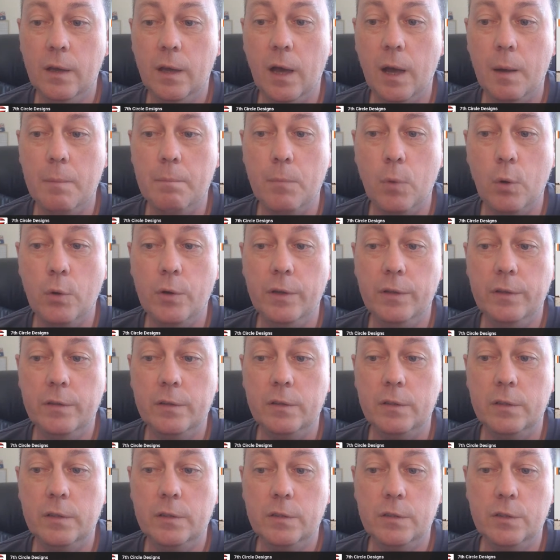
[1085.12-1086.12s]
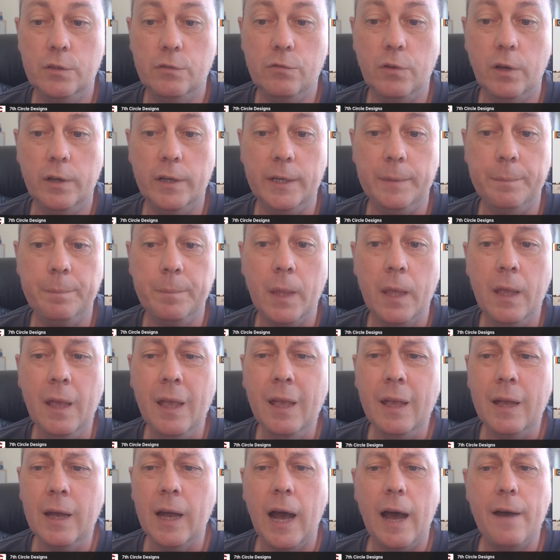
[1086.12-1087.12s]
a monitor to run it.
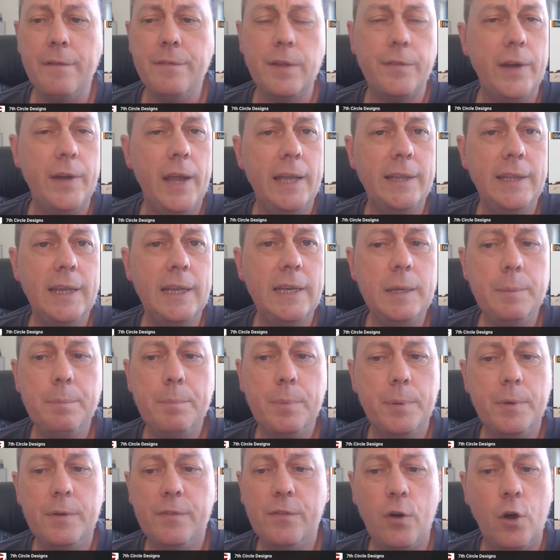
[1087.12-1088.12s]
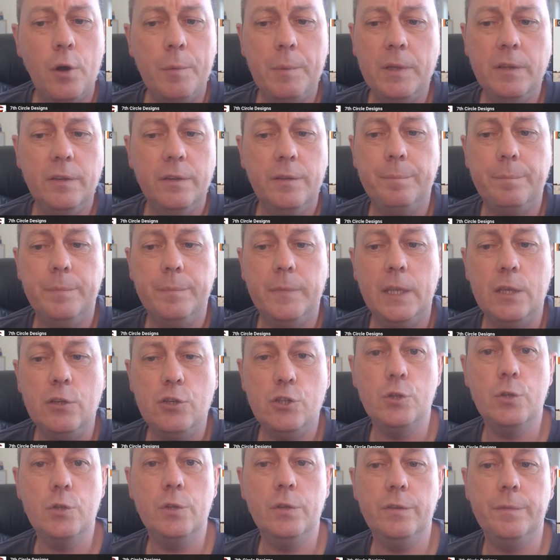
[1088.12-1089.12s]
I've never had any performance
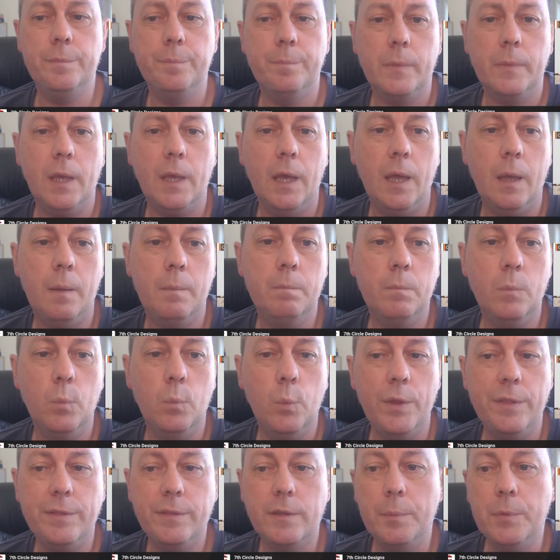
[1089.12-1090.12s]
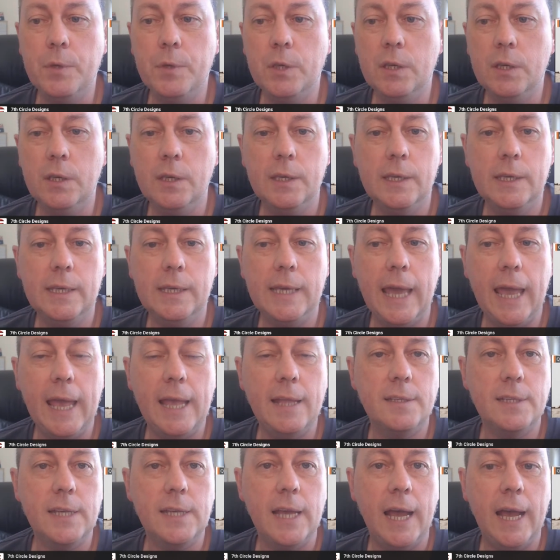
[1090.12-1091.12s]
issues with
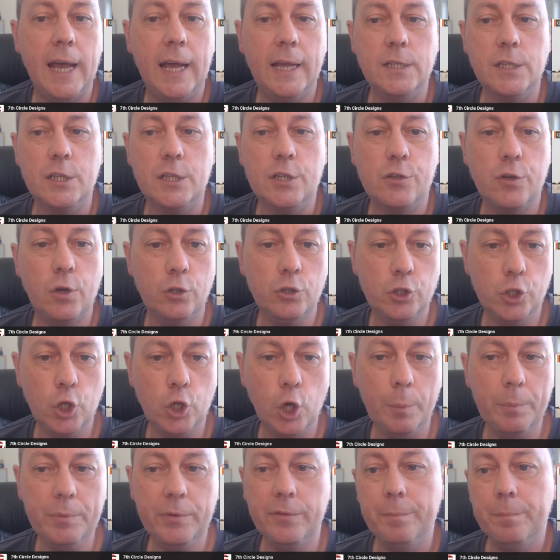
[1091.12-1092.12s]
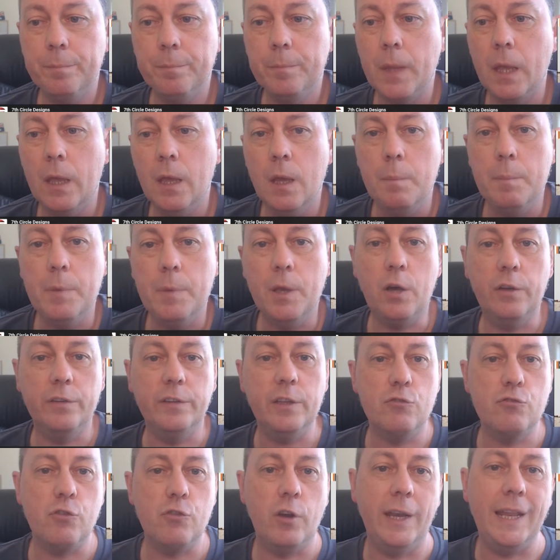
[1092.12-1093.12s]
wget and cron jobs because
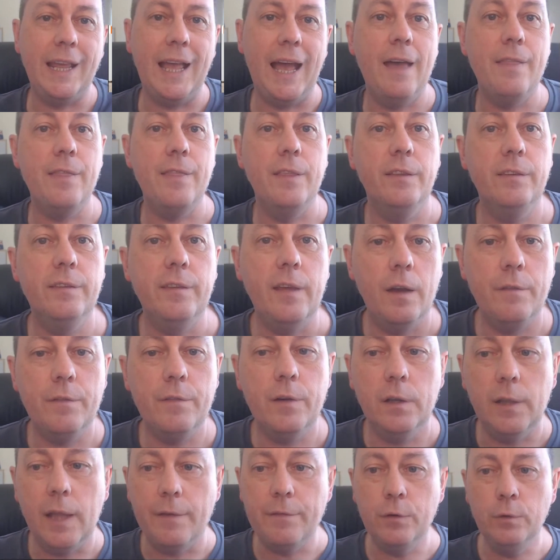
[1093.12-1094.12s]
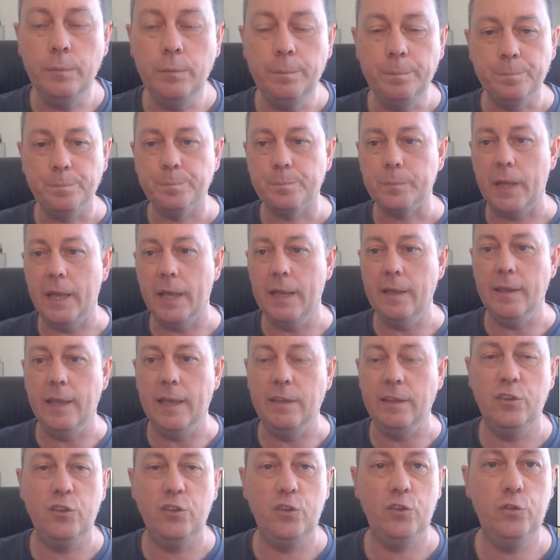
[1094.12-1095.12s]
it's running at the server level. It
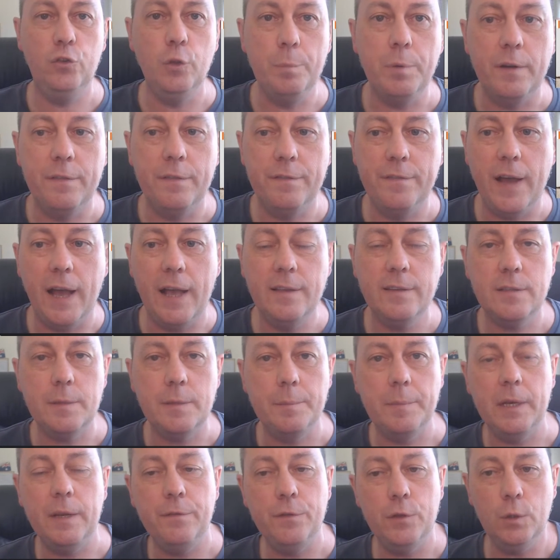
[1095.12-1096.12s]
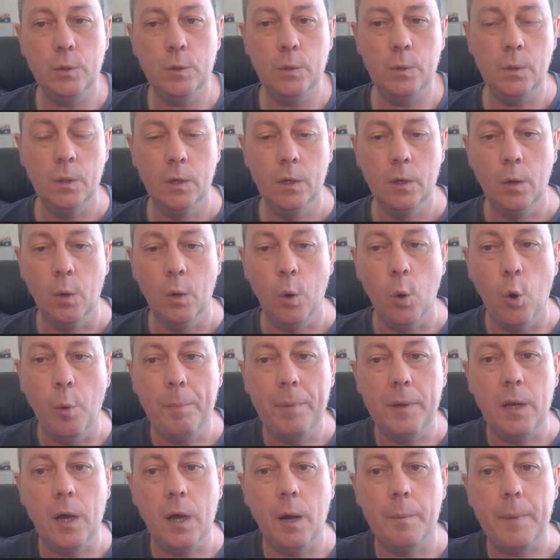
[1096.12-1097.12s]
is super fast. I mean, if you
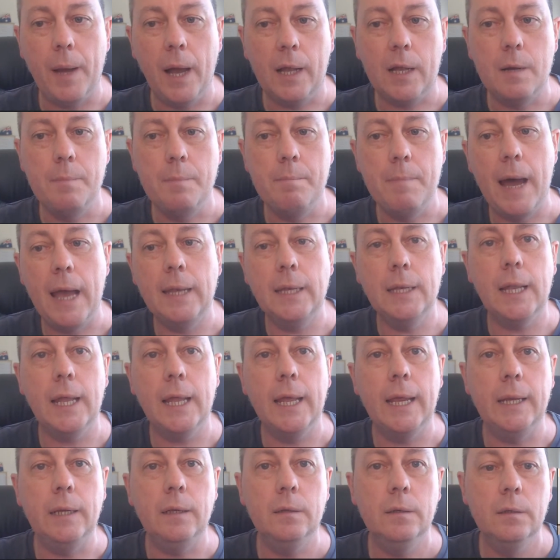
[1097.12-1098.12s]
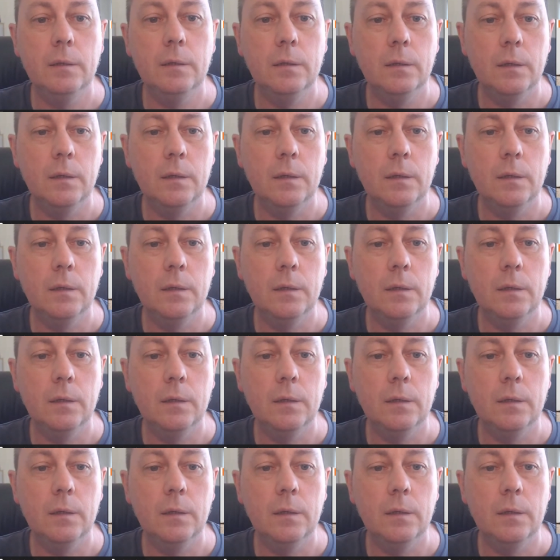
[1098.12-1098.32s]
open up a command line